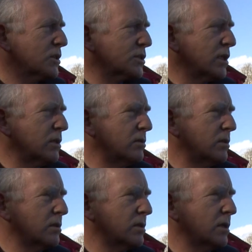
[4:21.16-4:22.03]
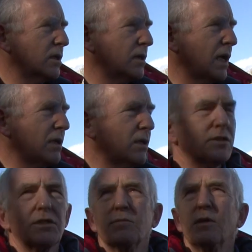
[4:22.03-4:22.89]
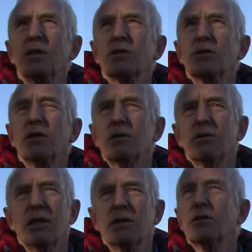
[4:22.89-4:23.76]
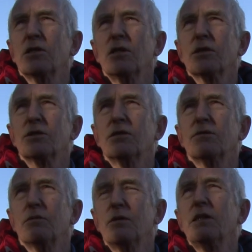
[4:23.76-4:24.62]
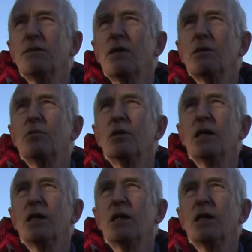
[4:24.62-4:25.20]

So our losses were not so great as the losses of the wind developer.